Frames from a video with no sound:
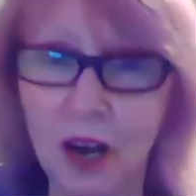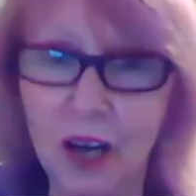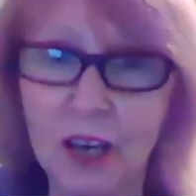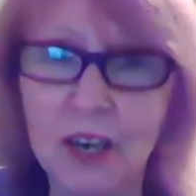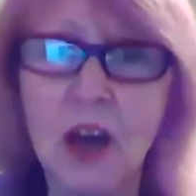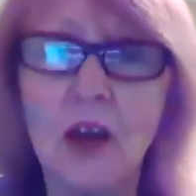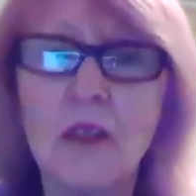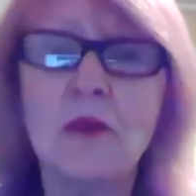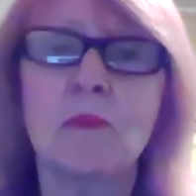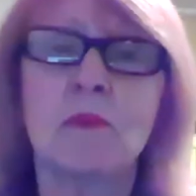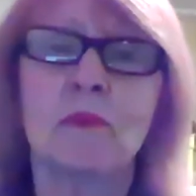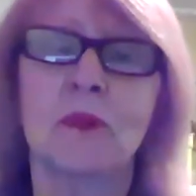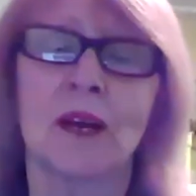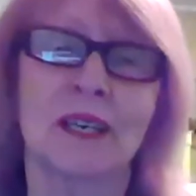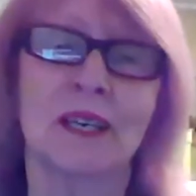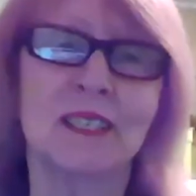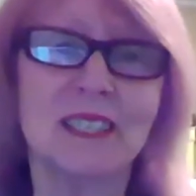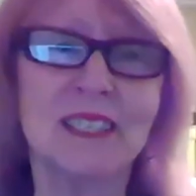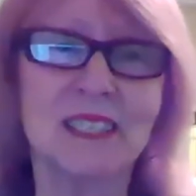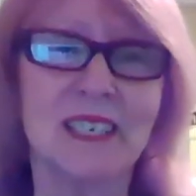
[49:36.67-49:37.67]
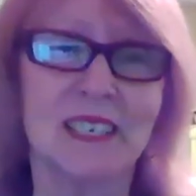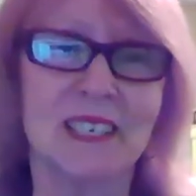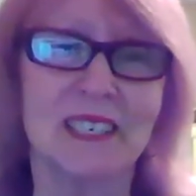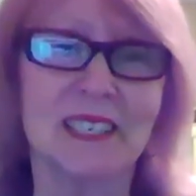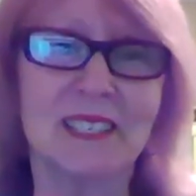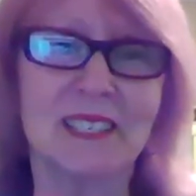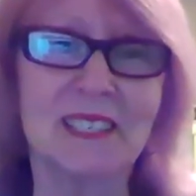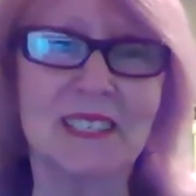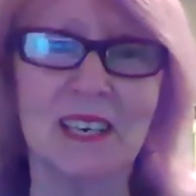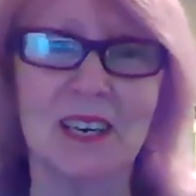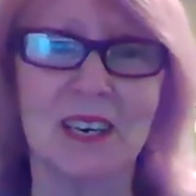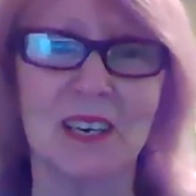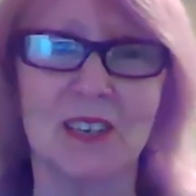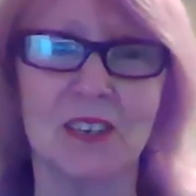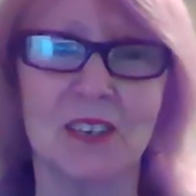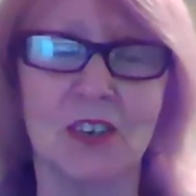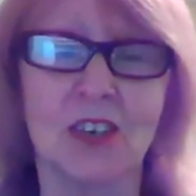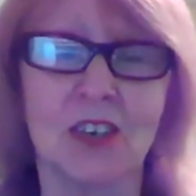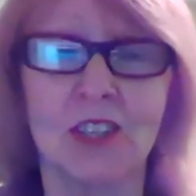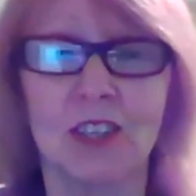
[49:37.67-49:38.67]
Another place is, you're
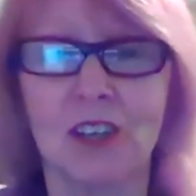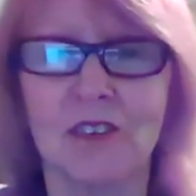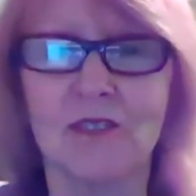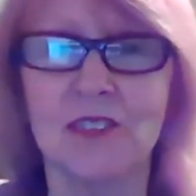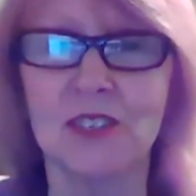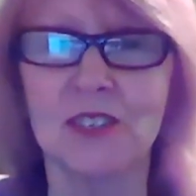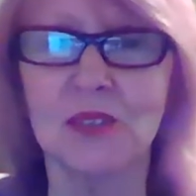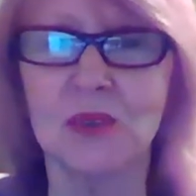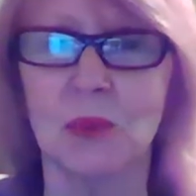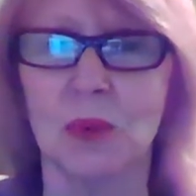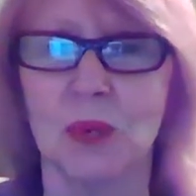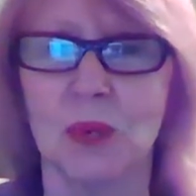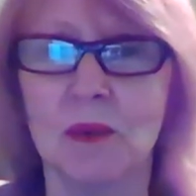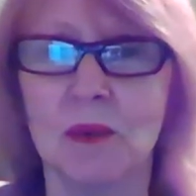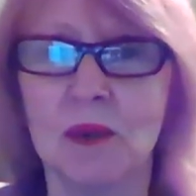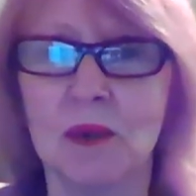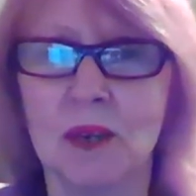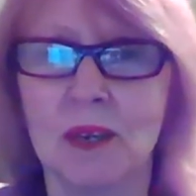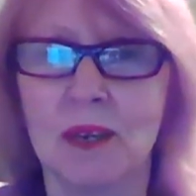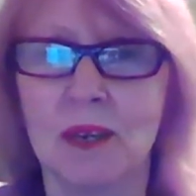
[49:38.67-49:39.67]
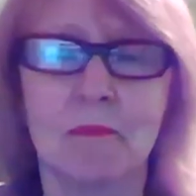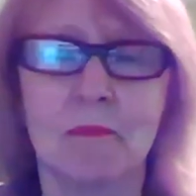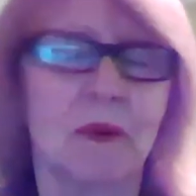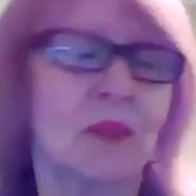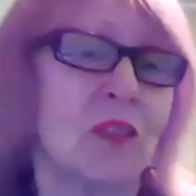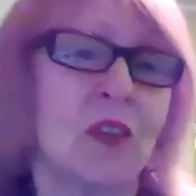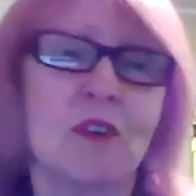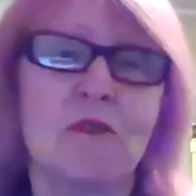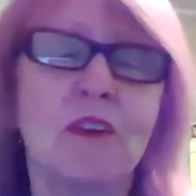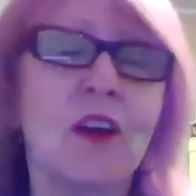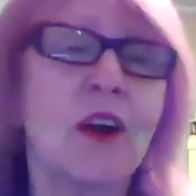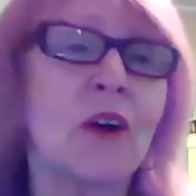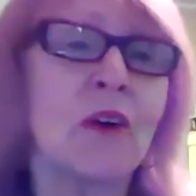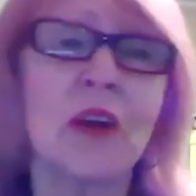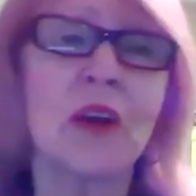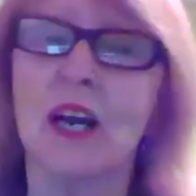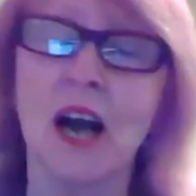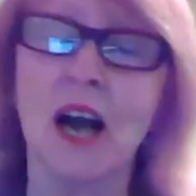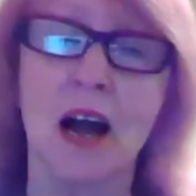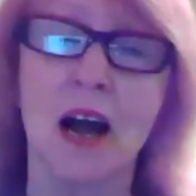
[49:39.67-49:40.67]
going to love this one, but they're
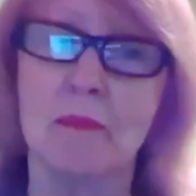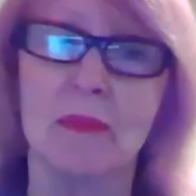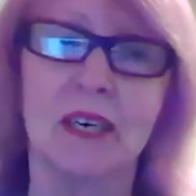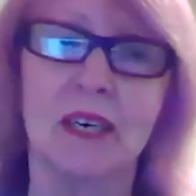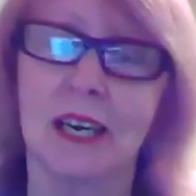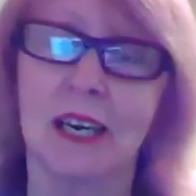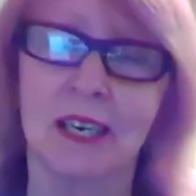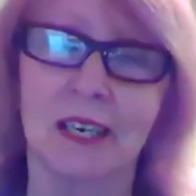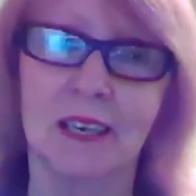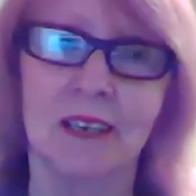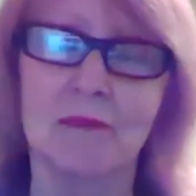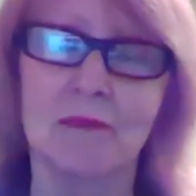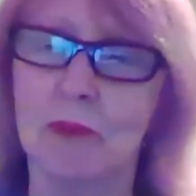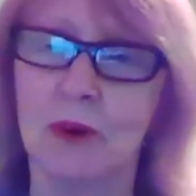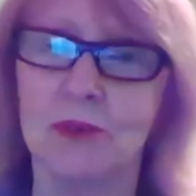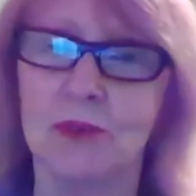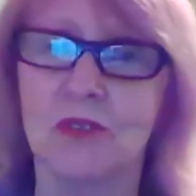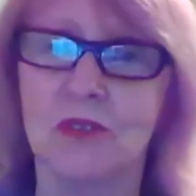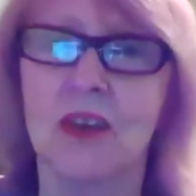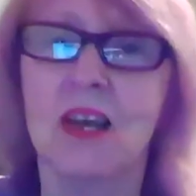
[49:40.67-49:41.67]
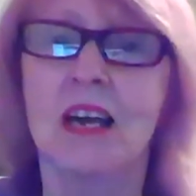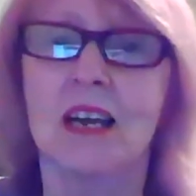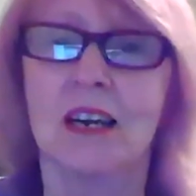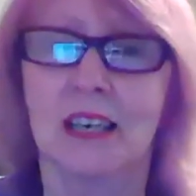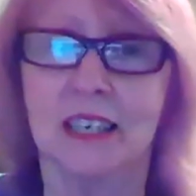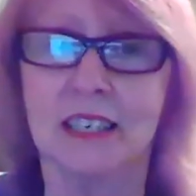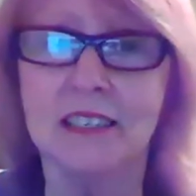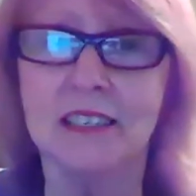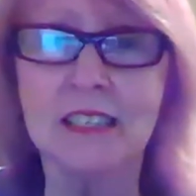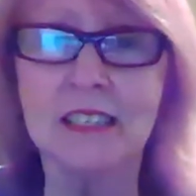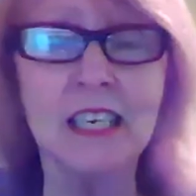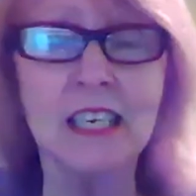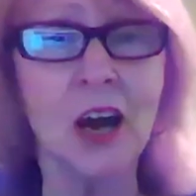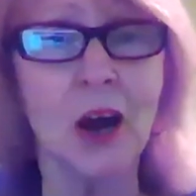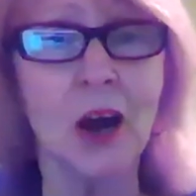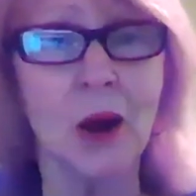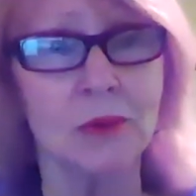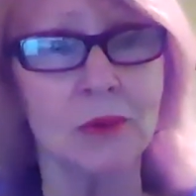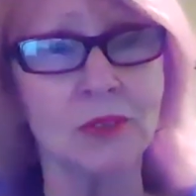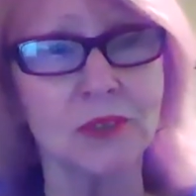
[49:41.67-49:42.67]
very accommodating. Most
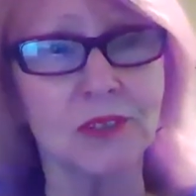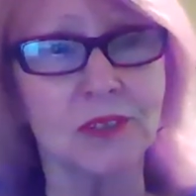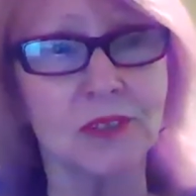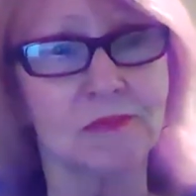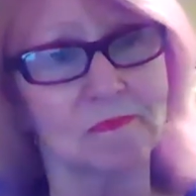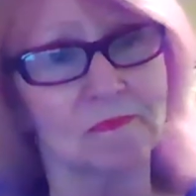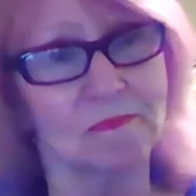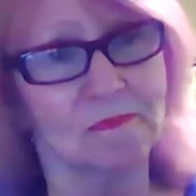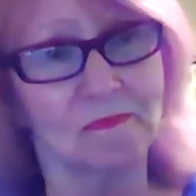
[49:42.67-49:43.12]
casinos.